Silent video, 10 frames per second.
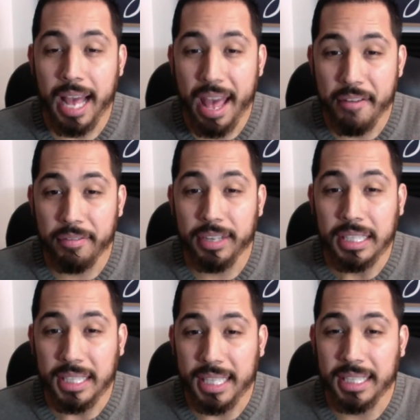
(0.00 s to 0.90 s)
every
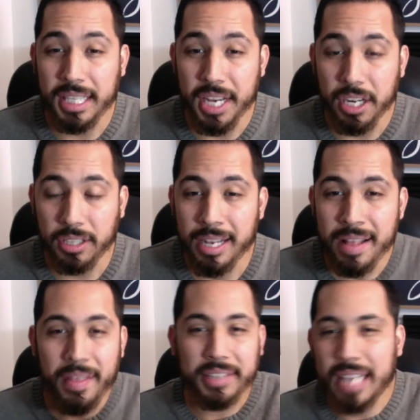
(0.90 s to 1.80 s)
6 years.
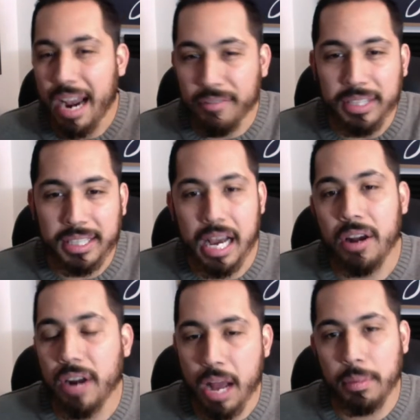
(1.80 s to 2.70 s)
That's averaged out
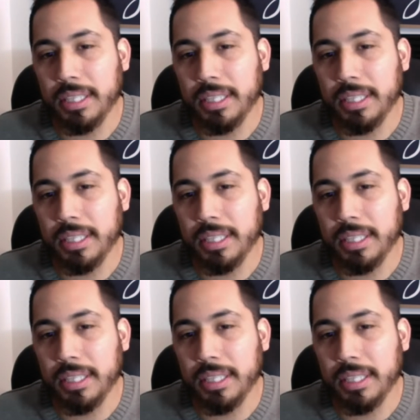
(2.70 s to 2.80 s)
on how much